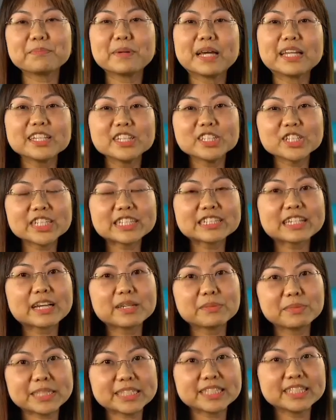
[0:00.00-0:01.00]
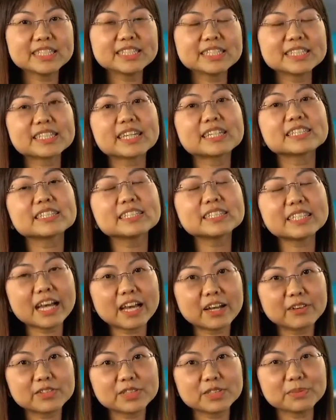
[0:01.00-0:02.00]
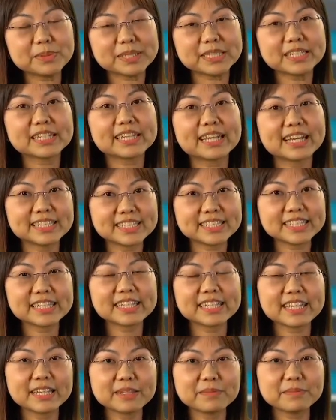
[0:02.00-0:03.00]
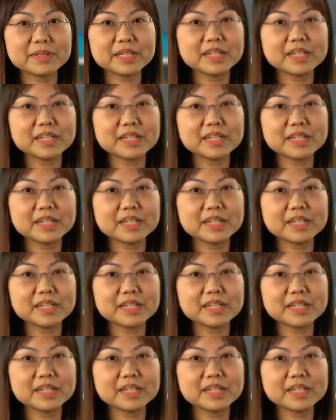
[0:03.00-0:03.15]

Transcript: Managing diabetes doesn't have to be a guessing game.